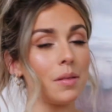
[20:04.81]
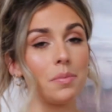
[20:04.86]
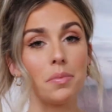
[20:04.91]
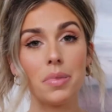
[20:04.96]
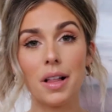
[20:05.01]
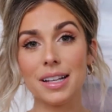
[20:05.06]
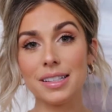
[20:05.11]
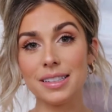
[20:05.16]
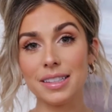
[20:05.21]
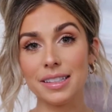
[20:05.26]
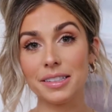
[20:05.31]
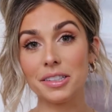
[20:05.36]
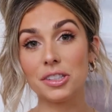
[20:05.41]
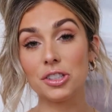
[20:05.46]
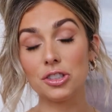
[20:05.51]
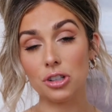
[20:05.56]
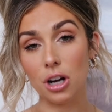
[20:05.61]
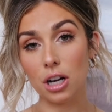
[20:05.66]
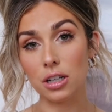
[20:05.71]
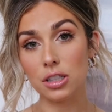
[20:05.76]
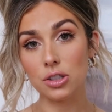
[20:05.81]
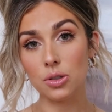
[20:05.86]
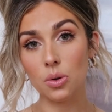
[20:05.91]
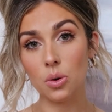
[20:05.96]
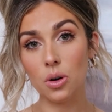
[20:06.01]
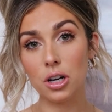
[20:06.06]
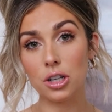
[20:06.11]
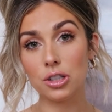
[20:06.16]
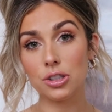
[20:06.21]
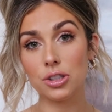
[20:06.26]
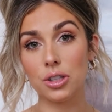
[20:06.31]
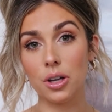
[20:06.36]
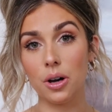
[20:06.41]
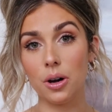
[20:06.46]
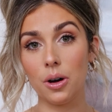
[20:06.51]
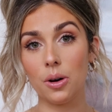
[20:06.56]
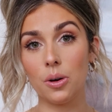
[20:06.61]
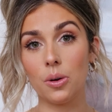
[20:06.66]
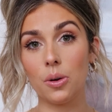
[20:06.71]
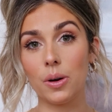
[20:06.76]
Plus this is drugstore,
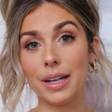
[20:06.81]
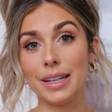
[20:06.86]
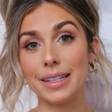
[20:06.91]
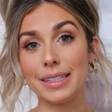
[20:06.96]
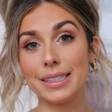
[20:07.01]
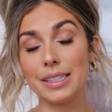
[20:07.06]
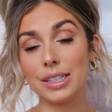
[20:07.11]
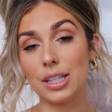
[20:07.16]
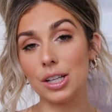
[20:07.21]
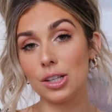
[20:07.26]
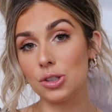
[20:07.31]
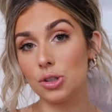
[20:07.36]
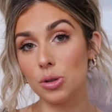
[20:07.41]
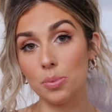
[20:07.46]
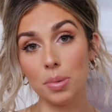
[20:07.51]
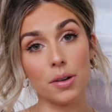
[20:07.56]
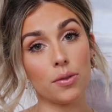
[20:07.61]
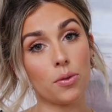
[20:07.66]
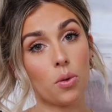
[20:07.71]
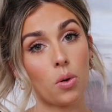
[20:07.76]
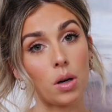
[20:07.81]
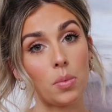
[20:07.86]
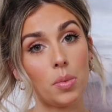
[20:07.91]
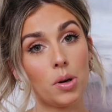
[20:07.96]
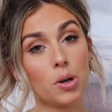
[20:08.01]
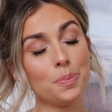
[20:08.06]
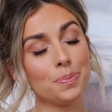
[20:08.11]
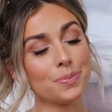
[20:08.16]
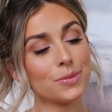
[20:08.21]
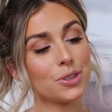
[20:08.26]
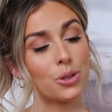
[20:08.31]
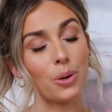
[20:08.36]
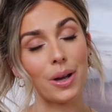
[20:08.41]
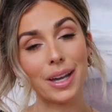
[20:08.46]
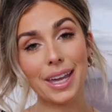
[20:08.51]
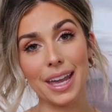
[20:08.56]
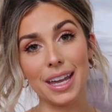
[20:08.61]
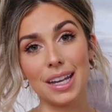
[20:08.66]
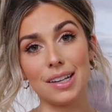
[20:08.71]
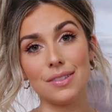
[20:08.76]
so it's super affordable. So I
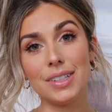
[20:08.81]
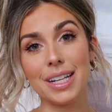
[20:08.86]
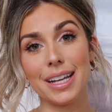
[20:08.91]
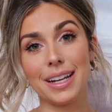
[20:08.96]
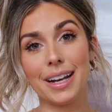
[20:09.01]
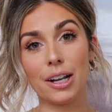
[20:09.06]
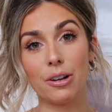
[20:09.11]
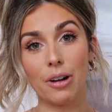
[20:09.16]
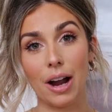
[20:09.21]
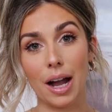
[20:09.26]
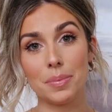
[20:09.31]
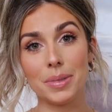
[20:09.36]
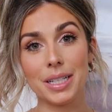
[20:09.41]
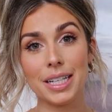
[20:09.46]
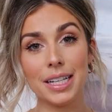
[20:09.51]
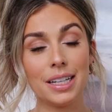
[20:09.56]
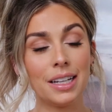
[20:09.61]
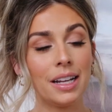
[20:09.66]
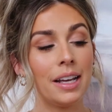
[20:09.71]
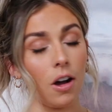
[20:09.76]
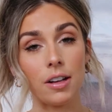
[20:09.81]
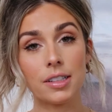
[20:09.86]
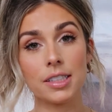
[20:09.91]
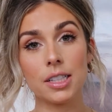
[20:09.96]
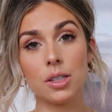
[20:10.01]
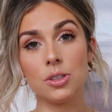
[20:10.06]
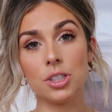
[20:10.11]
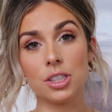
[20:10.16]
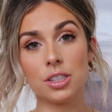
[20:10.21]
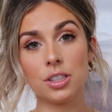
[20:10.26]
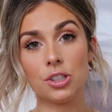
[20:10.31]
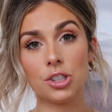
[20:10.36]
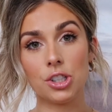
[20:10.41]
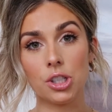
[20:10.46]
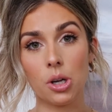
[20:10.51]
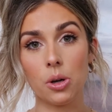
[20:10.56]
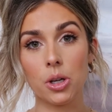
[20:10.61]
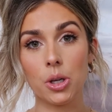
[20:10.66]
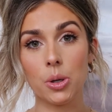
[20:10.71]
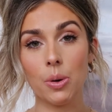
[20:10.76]
caved and I grabbed it. Also, just to
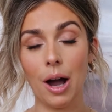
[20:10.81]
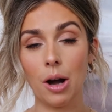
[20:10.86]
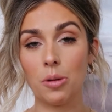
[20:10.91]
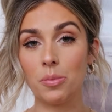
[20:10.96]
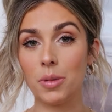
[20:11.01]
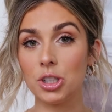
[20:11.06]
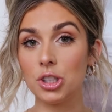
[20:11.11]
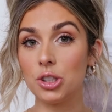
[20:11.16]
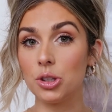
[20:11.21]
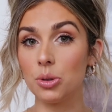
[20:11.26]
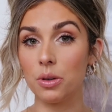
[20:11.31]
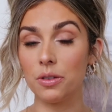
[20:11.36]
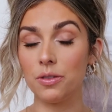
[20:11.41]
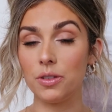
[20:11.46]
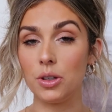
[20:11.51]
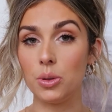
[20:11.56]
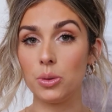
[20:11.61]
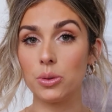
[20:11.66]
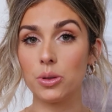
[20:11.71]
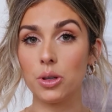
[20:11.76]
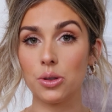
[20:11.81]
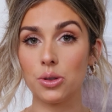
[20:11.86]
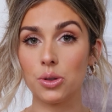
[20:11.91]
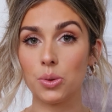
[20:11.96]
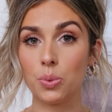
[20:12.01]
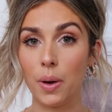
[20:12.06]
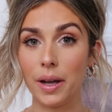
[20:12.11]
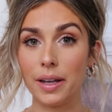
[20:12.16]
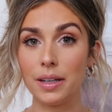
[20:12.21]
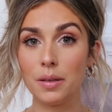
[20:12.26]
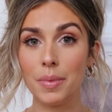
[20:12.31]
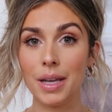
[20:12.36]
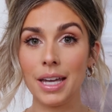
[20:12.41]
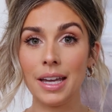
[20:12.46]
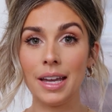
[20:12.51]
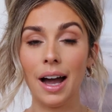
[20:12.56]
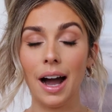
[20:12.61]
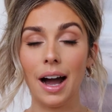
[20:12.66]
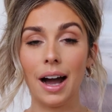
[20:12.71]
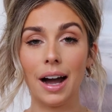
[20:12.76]
show you how much the reviews swayed
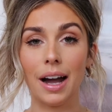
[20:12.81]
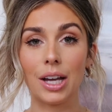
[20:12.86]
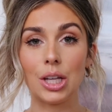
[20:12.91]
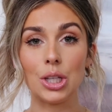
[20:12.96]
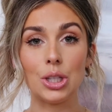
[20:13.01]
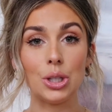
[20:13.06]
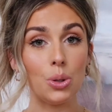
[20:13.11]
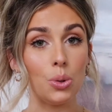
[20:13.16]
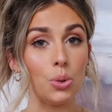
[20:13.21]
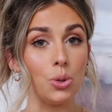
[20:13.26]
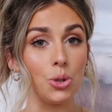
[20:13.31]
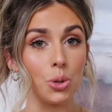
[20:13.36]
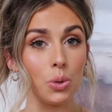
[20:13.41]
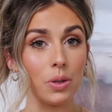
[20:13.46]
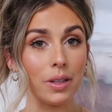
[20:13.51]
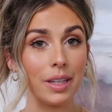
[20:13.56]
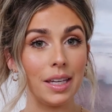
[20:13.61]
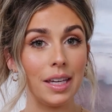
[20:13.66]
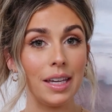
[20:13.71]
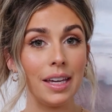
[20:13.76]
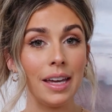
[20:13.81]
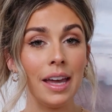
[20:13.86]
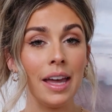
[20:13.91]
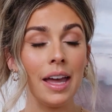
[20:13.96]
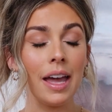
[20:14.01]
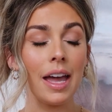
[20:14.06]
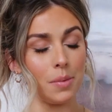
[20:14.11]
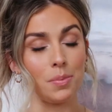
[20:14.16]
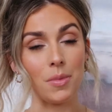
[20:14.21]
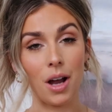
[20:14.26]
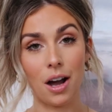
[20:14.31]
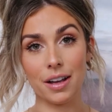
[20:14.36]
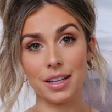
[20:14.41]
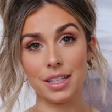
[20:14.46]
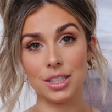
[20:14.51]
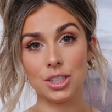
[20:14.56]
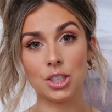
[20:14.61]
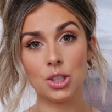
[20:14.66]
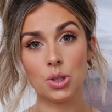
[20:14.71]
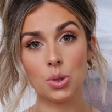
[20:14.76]
me, I usually am not
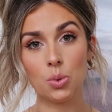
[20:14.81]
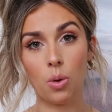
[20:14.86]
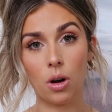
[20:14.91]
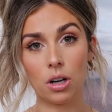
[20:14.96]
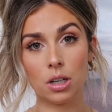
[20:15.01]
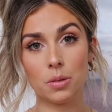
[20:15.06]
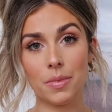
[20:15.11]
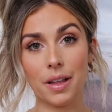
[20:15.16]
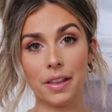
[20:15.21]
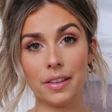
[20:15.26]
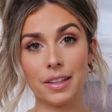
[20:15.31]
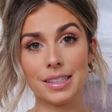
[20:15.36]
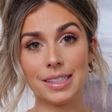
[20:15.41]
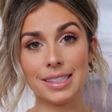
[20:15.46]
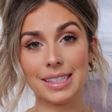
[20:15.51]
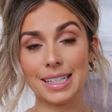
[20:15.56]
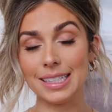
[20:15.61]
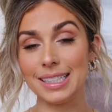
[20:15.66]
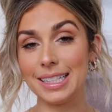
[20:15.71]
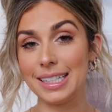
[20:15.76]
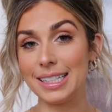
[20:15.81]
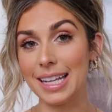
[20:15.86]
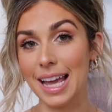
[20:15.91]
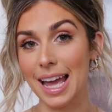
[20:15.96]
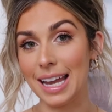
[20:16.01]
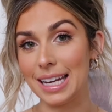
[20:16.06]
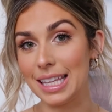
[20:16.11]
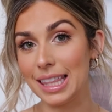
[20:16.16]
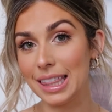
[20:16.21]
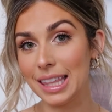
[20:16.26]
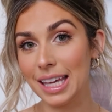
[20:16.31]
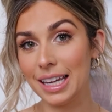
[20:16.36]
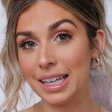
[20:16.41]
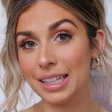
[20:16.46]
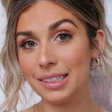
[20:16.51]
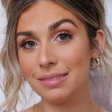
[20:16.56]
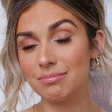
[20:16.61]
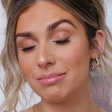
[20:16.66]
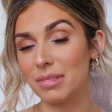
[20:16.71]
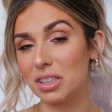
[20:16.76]
into watermelon scented
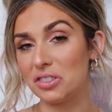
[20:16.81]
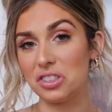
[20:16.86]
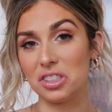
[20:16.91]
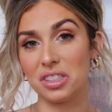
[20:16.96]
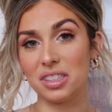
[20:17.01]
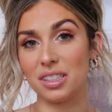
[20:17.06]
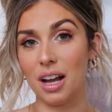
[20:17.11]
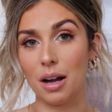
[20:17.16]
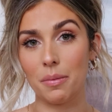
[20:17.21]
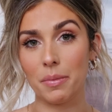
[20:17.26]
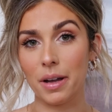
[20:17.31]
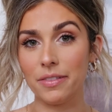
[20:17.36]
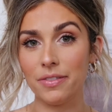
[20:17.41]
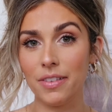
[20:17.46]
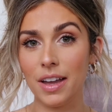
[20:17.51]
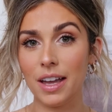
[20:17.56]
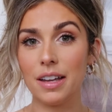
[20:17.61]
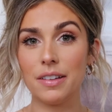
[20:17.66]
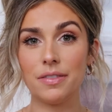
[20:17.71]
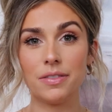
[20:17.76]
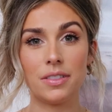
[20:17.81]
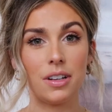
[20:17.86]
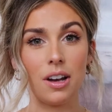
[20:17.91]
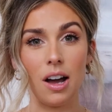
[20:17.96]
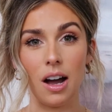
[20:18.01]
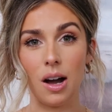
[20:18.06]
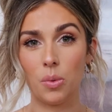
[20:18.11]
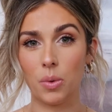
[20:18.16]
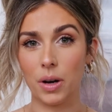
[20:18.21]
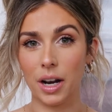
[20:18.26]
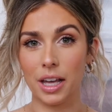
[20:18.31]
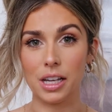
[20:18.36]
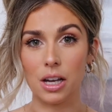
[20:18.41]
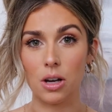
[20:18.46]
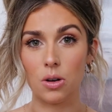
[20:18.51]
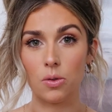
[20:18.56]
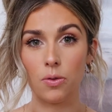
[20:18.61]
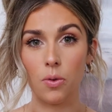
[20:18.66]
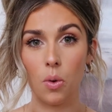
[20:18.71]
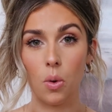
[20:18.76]
anything. It's just not my fave, not what I
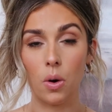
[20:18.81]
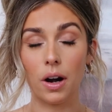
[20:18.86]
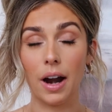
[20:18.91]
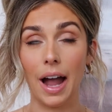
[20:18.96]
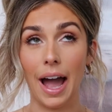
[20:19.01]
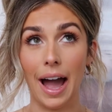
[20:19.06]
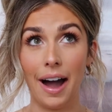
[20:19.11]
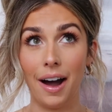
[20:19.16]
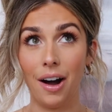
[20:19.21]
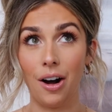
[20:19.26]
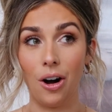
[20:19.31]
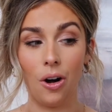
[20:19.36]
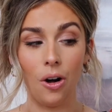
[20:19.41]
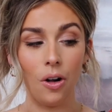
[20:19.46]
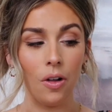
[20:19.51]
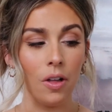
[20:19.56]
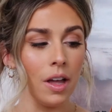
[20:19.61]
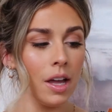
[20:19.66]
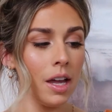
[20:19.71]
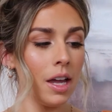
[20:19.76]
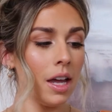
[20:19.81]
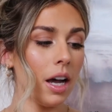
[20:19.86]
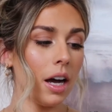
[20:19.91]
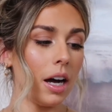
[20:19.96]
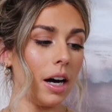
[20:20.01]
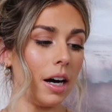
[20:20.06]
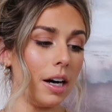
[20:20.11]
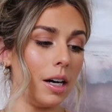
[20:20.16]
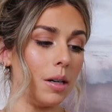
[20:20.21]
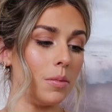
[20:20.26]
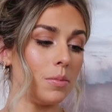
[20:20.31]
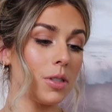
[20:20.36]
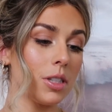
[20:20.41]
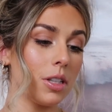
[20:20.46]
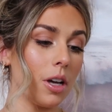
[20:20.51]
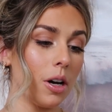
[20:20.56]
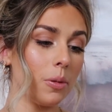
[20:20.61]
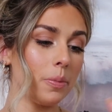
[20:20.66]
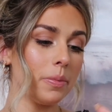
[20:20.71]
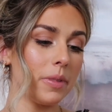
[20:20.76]
go for at all.
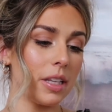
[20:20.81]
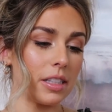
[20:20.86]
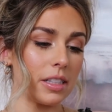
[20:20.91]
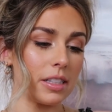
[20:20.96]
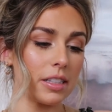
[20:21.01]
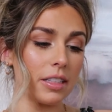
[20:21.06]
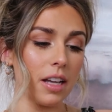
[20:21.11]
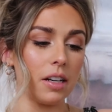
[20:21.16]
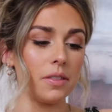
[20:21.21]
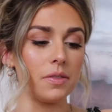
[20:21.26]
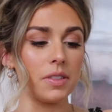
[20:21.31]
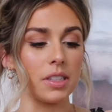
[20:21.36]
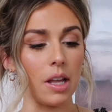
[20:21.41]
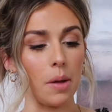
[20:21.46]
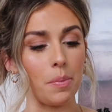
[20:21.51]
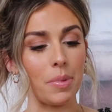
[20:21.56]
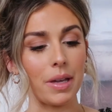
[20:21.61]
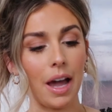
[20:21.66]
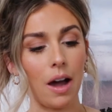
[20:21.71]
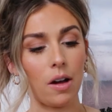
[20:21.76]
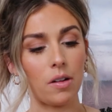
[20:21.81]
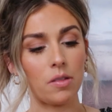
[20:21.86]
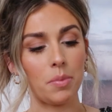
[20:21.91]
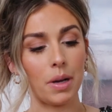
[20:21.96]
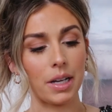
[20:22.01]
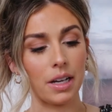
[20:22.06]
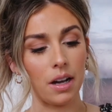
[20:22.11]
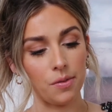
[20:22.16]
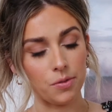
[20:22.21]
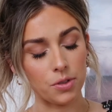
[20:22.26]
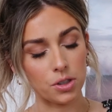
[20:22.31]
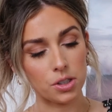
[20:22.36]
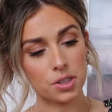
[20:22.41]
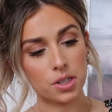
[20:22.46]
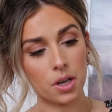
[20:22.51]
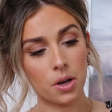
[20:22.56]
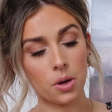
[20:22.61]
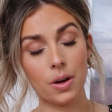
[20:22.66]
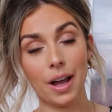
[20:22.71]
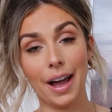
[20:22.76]
So this is kind of stepping out of my comfort
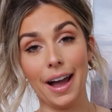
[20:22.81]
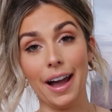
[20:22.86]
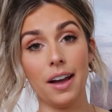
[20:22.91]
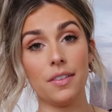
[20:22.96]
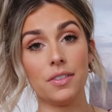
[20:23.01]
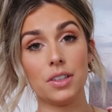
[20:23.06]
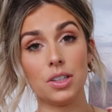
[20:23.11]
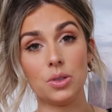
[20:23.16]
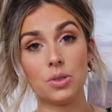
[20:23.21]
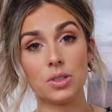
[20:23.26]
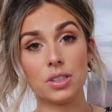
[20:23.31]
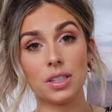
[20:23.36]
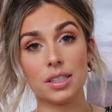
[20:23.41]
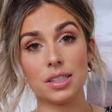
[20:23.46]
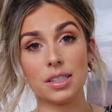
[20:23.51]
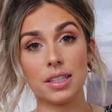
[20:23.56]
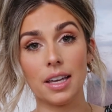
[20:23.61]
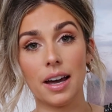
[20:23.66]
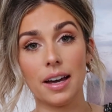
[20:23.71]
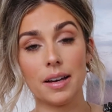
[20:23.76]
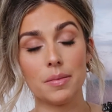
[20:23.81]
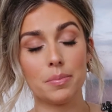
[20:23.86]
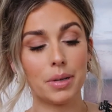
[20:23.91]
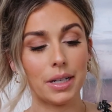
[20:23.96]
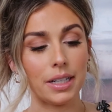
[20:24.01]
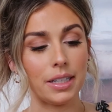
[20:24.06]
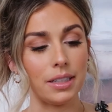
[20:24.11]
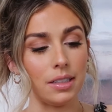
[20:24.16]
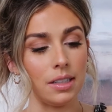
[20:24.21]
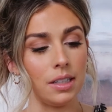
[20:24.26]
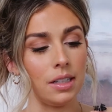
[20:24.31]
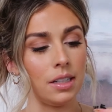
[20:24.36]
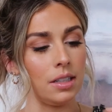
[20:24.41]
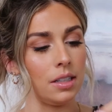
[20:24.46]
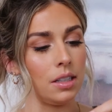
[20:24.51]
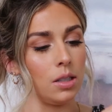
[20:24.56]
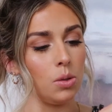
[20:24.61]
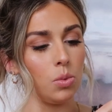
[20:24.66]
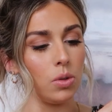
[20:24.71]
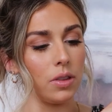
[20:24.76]
zone. Haven't used this yet, but
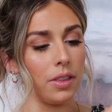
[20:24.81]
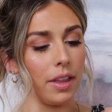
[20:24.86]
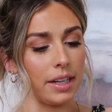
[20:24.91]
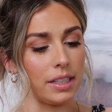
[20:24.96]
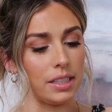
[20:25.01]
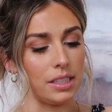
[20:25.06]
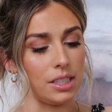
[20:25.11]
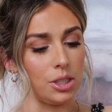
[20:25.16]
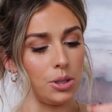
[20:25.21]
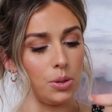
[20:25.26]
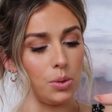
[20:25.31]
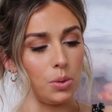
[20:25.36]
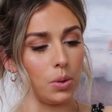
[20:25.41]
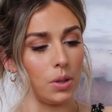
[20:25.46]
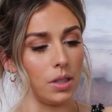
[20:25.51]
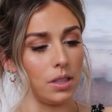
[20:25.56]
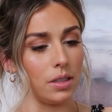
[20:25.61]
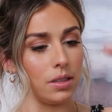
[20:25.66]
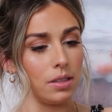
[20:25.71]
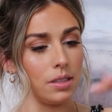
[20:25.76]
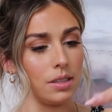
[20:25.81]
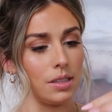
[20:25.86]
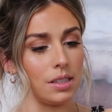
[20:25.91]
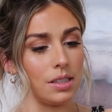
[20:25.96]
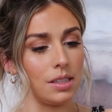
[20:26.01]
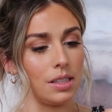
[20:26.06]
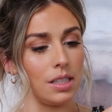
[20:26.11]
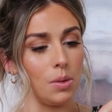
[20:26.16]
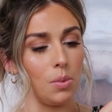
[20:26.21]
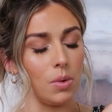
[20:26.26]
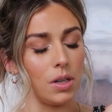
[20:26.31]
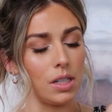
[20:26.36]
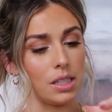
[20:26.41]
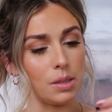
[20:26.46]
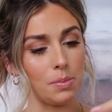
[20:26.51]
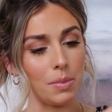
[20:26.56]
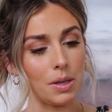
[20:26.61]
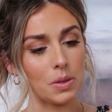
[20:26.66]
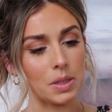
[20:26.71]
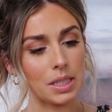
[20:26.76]
would like to see what it
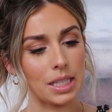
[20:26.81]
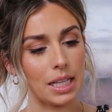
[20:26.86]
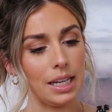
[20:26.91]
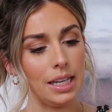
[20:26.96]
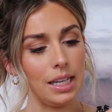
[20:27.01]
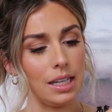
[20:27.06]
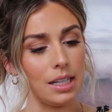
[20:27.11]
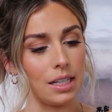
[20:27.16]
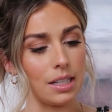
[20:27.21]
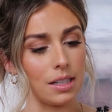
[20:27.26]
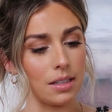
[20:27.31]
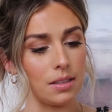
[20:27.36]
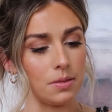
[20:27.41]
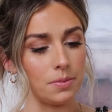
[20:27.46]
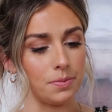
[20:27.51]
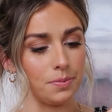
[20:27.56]
smells like.